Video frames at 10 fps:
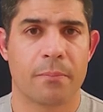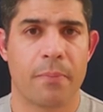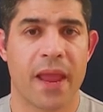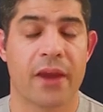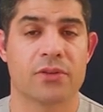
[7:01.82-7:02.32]

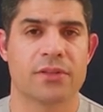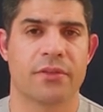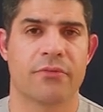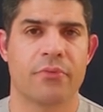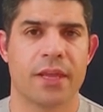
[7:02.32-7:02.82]
pairs the
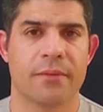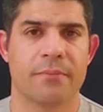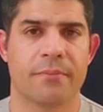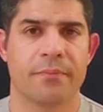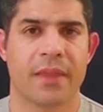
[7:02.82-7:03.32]
three,
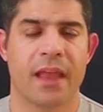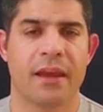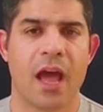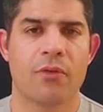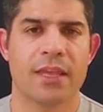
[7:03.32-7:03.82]

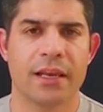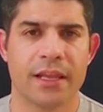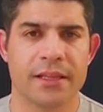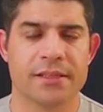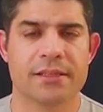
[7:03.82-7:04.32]
and now he
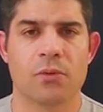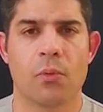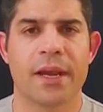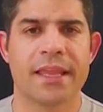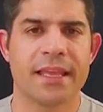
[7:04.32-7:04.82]
leads.
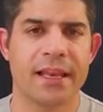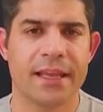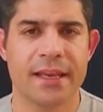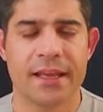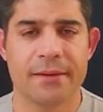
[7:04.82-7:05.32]
When he
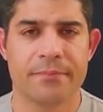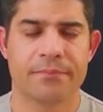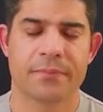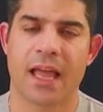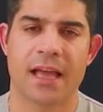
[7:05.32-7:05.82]
leaded,
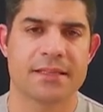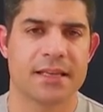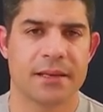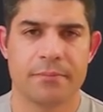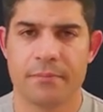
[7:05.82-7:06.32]
I
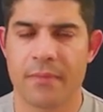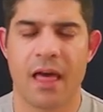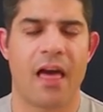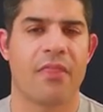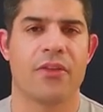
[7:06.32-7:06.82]
said,
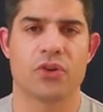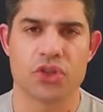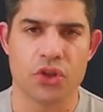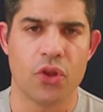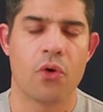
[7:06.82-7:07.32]

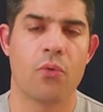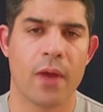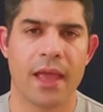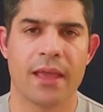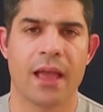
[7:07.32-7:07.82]
there's no
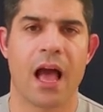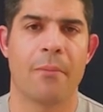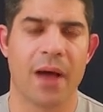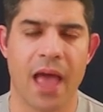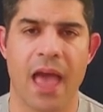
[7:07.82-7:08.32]
way
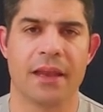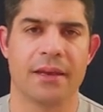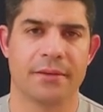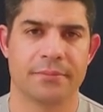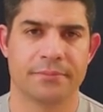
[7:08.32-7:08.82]
I'm
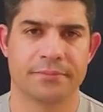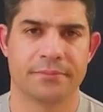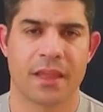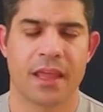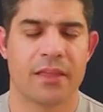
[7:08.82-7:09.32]
ahead.
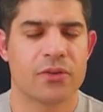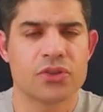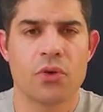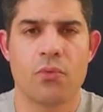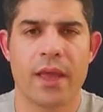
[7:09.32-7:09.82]
There's
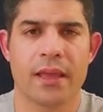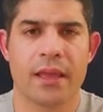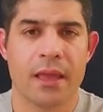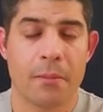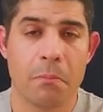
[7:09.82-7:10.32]
no way.
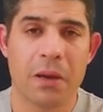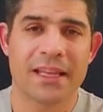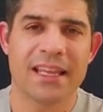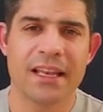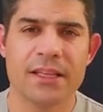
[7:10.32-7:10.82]
But
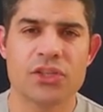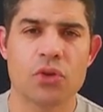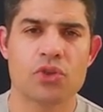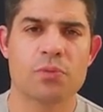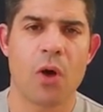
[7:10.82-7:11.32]
he lit
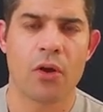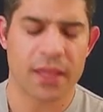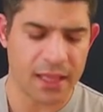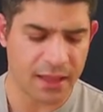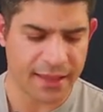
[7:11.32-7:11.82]
so small.
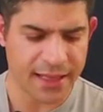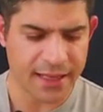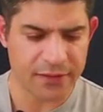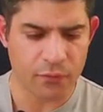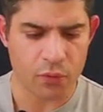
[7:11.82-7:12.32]
He
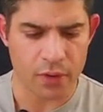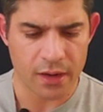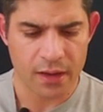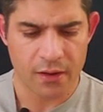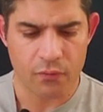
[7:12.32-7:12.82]
lit for
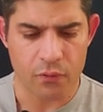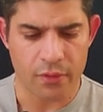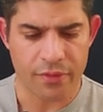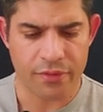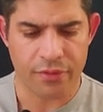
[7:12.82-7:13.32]

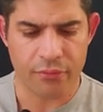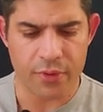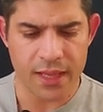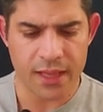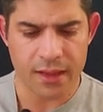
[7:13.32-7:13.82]

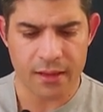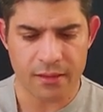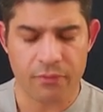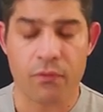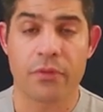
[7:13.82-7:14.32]

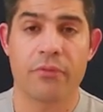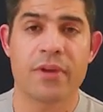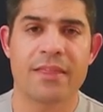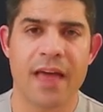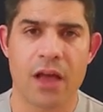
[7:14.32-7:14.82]

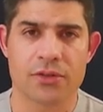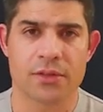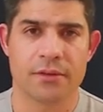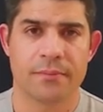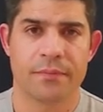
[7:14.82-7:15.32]
3,000,